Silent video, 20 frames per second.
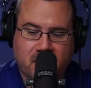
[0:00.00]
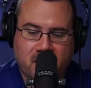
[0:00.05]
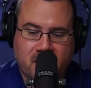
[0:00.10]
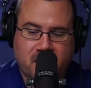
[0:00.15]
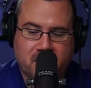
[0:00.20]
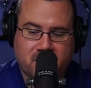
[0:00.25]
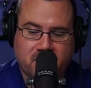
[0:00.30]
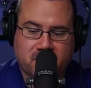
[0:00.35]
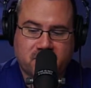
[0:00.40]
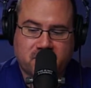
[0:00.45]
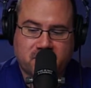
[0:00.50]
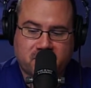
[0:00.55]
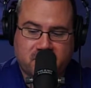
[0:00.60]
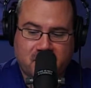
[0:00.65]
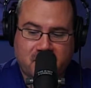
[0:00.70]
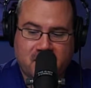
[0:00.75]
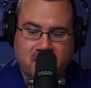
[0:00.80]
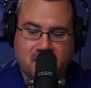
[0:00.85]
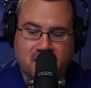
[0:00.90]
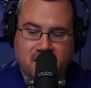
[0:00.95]
I
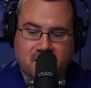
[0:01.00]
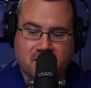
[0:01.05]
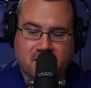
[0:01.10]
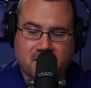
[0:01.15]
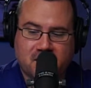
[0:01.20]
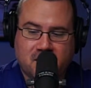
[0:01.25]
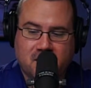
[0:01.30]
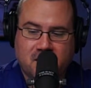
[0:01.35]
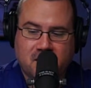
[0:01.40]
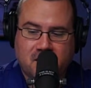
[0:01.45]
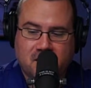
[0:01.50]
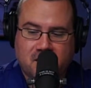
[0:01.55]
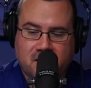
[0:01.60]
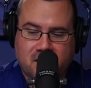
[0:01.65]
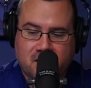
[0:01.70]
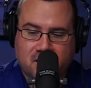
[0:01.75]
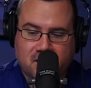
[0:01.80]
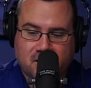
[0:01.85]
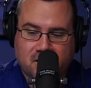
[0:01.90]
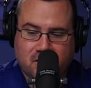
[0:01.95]
understand,
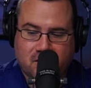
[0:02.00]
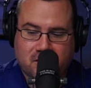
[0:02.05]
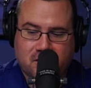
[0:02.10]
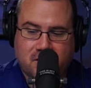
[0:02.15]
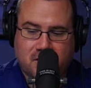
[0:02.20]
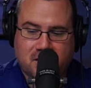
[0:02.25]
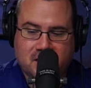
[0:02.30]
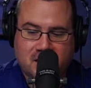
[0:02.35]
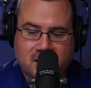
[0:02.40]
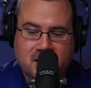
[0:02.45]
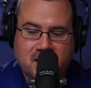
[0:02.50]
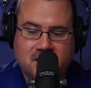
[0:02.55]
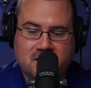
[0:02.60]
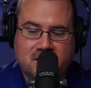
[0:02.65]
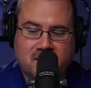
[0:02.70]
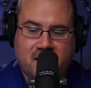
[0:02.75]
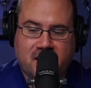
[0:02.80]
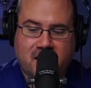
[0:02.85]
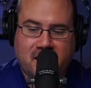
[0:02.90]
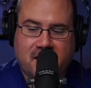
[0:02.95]
you know, the need
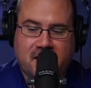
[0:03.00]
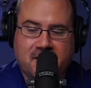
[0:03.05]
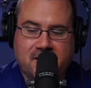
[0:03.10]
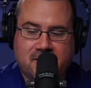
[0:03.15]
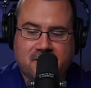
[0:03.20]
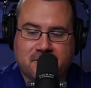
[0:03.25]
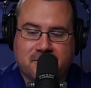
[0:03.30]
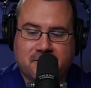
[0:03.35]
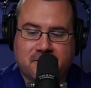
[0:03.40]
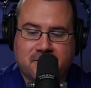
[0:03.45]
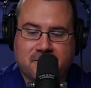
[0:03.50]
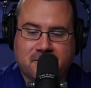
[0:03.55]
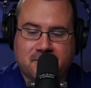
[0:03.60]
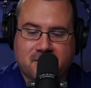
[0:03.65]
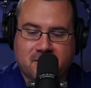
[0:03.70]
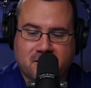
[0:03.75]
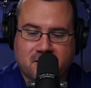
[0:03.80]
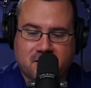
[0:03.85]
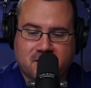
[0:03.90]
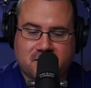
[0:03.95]
to have
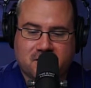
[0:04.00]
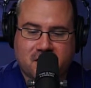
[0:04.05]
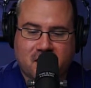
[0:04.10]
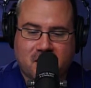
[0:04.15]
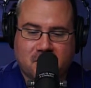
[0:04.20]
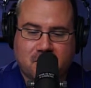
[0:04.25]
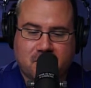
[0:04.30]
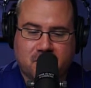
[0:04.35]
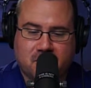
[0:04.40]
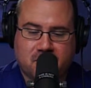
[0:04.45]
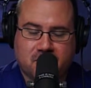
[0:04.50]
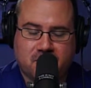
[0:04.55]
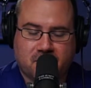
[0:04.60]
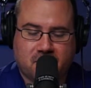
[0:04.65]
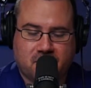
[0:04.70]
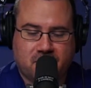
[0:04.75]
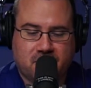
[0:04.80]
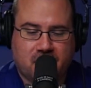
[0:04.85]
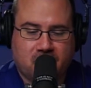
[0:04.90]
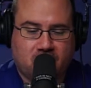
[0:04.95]
this type of
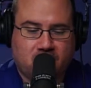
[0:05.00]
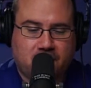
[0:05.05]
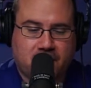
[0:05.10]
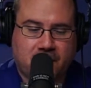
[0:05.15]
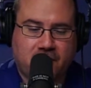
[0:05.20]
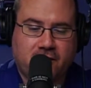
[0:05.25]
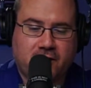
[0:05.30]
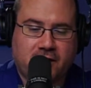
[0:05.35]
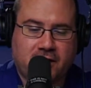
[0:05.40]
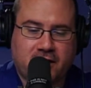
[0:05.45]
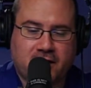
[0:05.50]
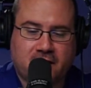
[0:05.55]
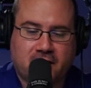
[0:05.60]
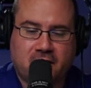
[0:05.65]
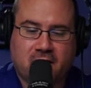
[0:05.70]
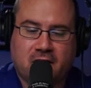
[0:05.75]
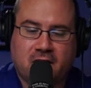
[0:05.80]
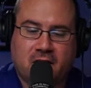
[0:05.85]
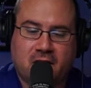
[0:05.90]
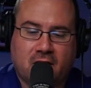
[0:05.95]

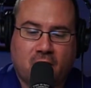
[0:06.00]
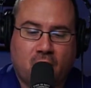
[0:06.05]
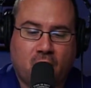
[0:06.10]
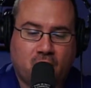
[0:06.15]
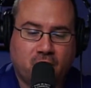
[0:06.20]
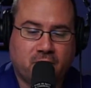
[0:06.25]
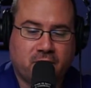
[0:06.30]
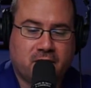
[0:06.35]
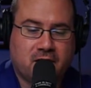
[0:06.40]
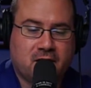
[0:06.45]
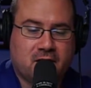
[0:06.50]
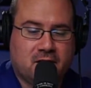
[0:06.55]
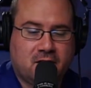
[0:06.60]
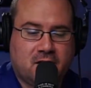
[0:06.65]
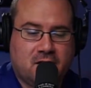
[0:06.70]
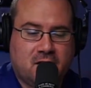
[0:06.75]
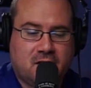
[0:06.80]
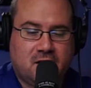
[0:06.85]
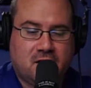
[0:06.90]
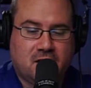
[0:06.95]
availability. It, it only
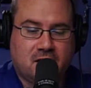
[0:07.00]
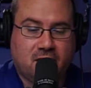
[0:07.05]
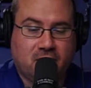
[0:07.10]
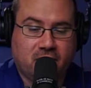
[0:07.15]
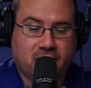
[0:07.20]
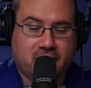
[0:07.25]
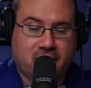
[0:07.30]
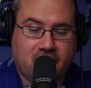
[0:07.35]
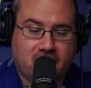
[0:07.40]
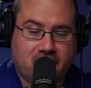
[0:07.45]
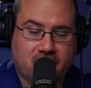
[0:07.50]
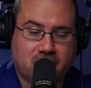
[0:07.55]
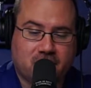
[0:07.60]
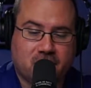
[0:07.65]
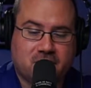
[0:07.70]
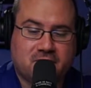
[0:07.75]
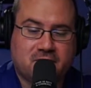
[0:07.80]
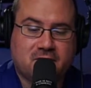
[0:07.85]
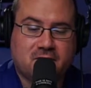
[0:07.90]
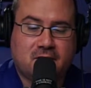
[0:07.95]
it only
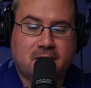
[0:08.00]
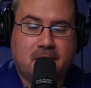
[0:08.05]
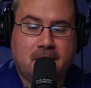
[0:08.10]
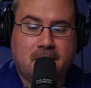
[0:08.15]
helps.